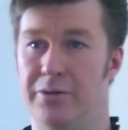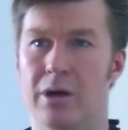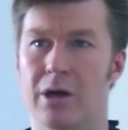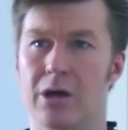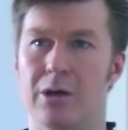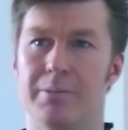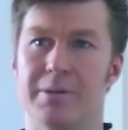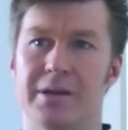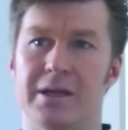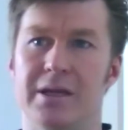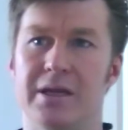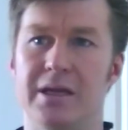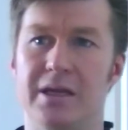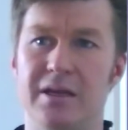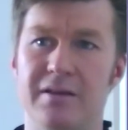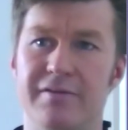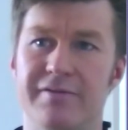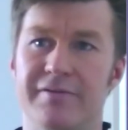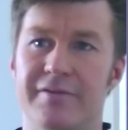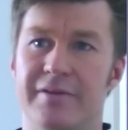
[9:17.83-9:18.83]
I
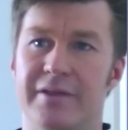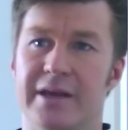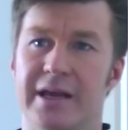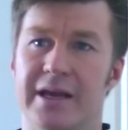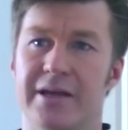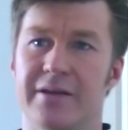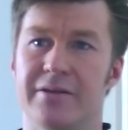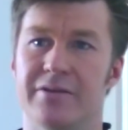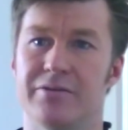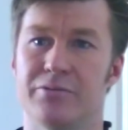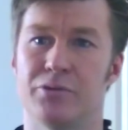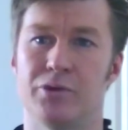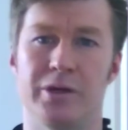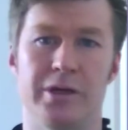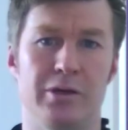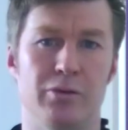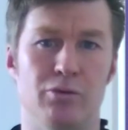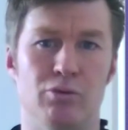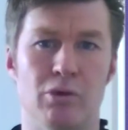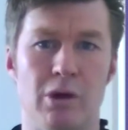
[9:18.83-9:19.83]
believe that
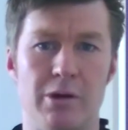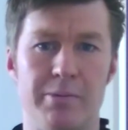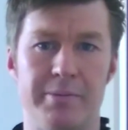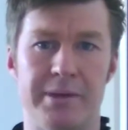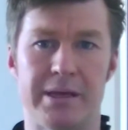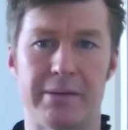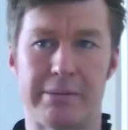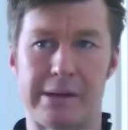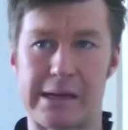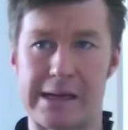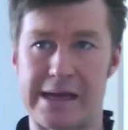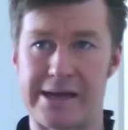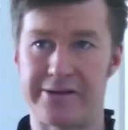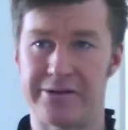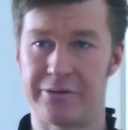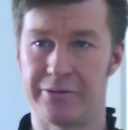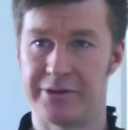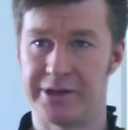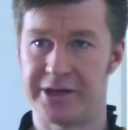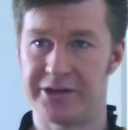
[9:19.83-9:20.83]
we won't be able to
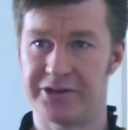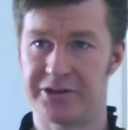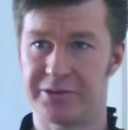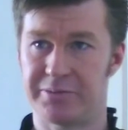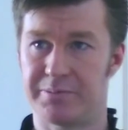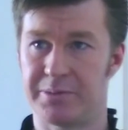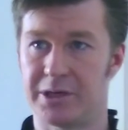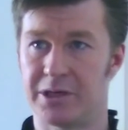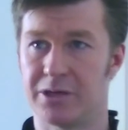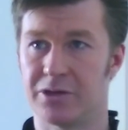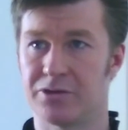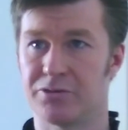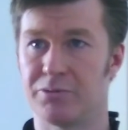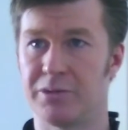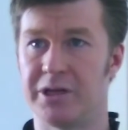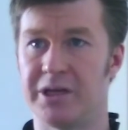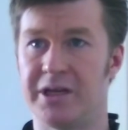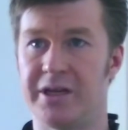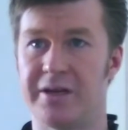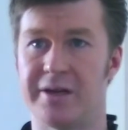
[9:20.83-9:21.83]
land on this because
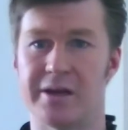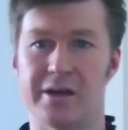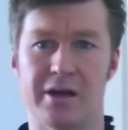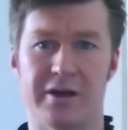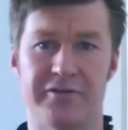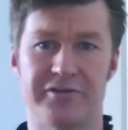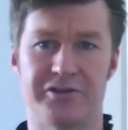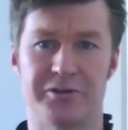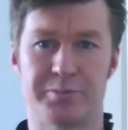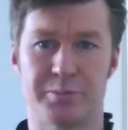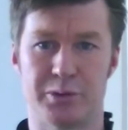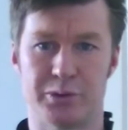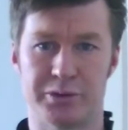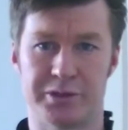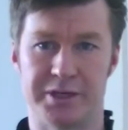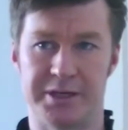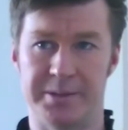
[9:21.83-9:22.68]
we need a life-supporting